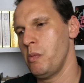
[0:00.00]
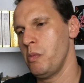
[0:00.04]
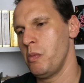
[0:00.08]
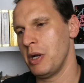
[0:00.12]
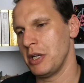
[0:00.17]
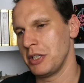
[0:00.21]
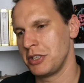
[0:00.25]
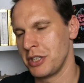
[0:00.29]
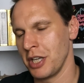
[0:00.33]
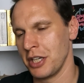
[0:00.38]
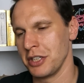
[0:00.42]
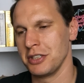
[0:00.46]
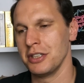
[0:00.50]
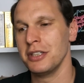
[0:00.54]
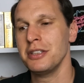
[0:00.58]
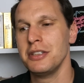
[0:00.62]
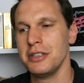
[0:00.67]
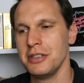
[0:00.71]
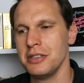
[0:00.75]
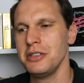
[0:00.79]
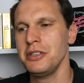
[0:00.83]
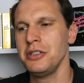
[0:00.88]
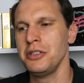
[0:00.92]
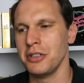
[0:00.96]
which does
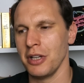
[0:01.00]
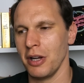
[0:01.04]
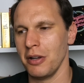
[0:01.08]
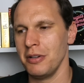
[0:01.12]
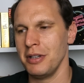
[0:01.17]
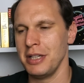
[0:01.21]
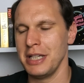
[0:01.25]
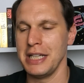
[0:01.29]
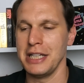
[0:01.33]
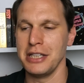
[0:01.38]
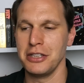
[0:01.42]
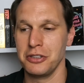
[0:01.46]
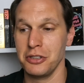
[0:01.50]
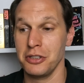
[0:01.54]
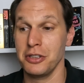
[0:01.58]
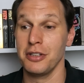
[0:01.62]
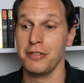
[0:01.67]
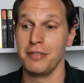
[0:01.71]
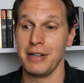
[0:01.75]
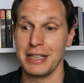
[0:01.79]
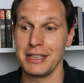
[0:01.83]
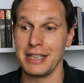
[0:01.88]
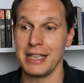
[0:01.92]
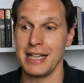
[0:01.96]
lead to
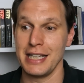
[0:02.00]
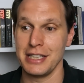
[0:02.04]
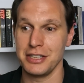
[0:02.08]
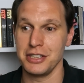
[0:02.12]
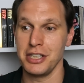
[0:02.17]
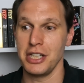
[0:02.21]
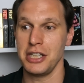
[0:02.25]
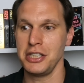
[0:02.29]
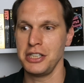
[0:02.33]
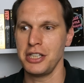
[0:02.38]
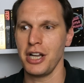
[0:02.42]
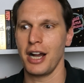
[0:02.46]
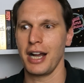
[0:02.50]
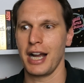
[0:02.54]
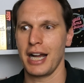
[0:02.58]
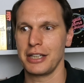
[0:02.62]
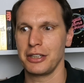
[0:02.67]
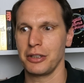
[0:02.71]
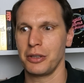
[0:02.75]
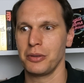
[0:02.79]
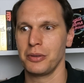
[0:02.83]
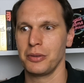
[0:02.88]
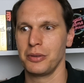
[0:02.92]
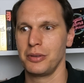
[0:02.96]
the fact that it's a young
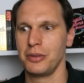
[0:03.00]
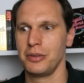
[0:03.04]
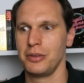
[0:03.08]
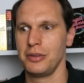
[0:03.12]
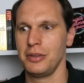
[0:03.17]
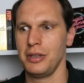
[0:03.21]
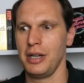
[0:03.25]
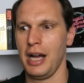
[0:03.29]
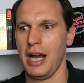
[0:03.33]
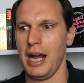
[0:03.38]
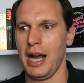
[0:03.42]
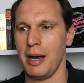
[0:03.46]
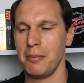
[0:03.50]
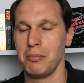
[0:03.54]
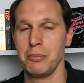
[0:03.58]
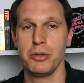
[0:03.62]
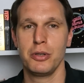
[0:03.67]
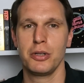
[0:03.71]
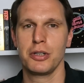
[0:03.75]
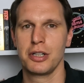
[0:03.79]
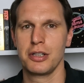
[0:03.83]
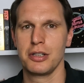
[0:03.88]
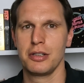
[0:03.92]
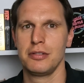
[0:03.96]
adult
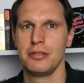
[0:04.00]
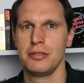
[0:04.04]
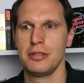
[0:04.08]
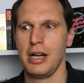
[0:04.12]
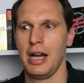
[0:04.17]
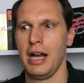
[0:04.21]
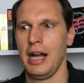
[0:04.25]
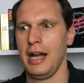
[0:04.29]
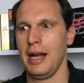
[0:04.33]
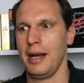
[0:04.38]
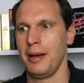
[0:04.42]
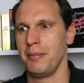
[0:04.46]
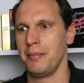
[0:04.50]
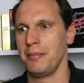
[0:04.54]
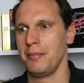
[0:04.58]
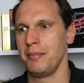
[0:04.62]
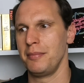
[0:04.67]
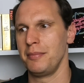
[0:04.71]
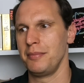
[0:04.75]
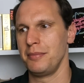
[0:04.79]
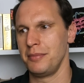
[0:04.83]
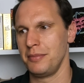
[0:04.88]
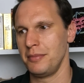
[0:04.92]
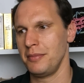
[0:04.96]
book,
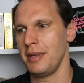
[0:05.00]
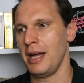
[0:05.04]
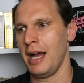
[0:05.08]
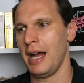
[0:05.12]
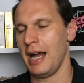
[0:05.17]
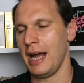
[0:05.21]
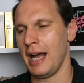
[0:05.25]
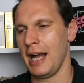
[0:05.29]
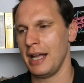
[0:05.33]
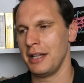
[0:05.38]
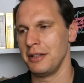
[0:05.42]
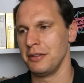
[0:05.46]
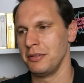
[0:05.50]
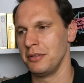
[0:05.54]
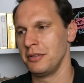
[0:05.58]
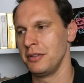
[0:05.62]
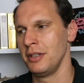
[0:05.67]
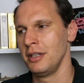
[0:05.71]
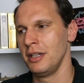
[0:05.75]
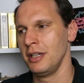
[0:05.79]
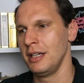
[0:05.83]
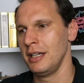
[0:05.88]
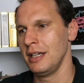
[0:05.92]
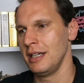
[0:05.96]

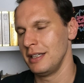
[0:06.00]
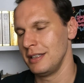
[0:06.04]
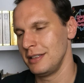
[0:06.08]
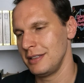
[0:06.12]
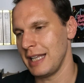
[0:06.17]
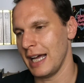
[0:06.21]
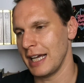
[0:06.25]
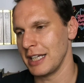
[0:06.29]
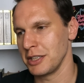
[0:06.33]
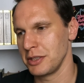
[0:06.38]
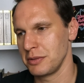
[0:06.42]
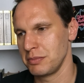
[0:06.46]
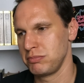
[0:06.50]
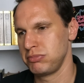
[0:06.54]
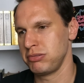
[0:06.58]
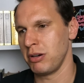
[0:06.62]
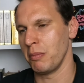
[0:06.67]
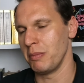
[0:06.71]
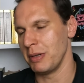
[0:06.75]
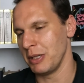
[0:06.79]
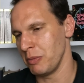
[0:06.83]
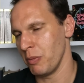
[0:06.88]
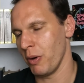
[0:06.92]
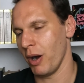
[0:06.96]
and that's
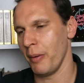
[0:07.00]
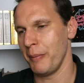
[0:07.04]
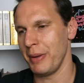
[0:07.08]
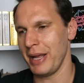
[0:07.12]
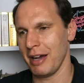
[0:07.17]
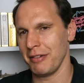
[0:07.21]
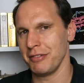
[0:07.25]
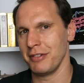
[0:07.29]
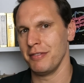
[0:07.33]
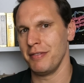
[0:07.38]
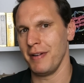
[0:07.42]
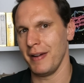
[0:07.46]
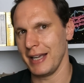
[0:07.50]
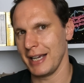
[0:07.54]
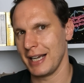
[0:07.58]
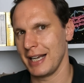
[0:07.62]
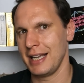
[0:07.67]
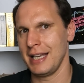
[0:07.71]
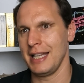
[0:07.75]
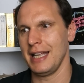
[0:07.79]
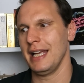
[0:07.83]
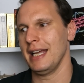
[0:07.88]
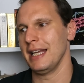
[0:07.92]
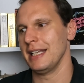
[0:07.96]
probably why we have the very
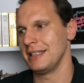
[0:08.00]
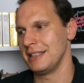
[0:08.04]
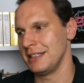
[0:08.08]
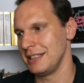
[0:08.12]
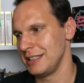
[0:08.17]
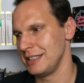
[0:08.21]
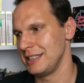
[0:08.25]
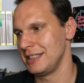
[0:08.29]
clear